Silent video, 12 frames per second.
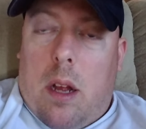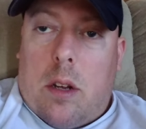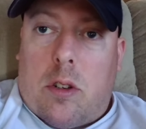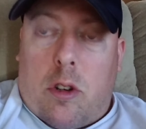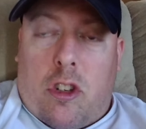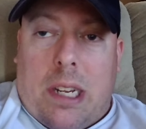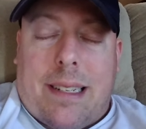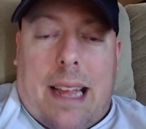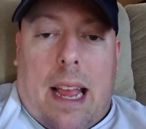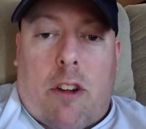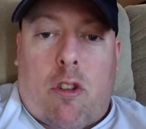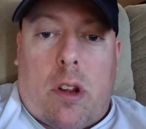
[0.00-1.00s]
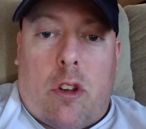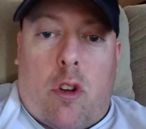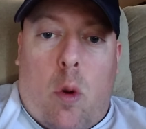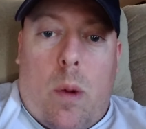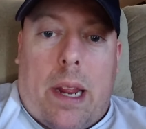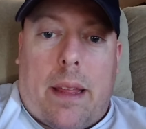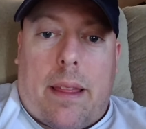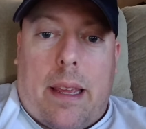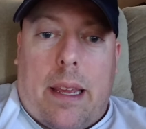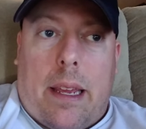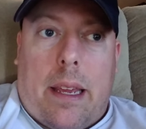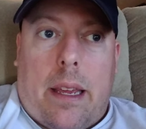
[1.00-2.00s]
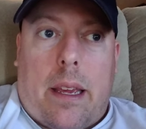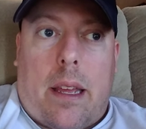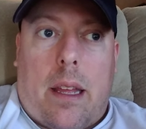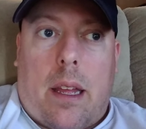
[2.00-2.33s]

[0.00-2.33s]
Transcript: So she's actually doing the